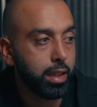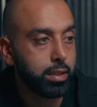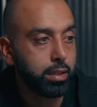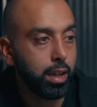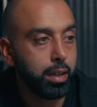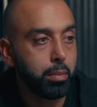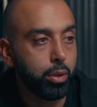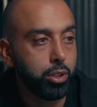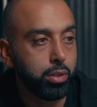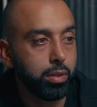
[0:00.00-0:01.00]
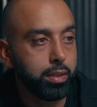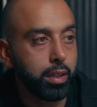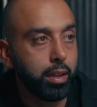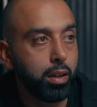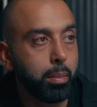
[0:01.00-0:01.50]
that has 9 modules
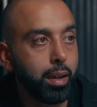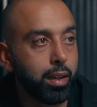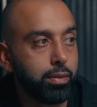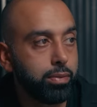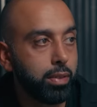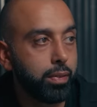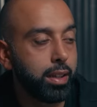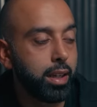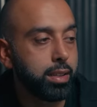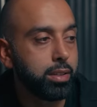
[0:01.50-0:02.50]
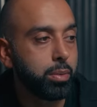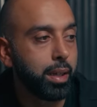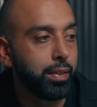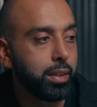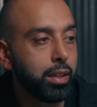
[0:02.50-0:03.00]
and, about like 50 lessons or
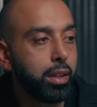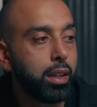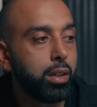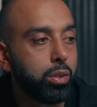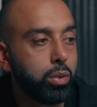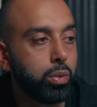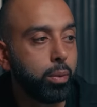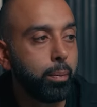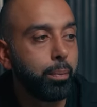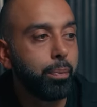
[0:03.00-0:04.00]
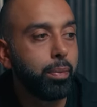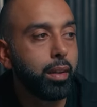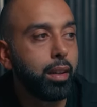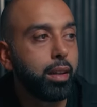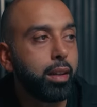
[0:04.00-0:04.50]
whatever. Cool.
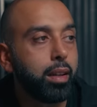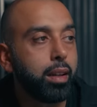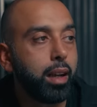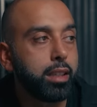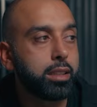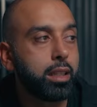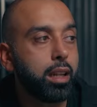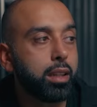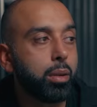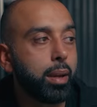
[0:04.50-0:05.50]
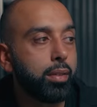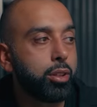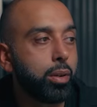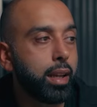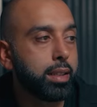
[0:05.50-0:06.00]
Just another way of
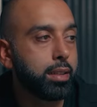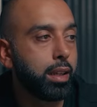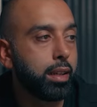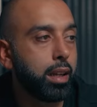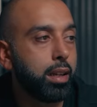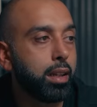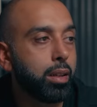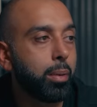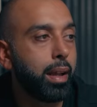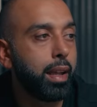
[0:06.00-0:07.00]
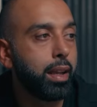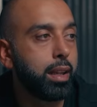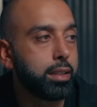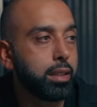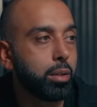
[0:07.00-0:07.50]
showcasing that. Another way here.
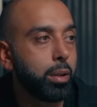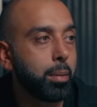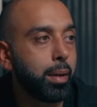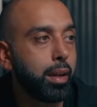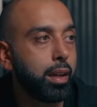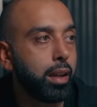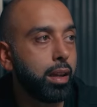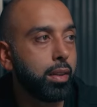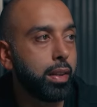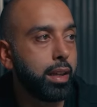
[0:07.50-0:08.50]
It's another one of my,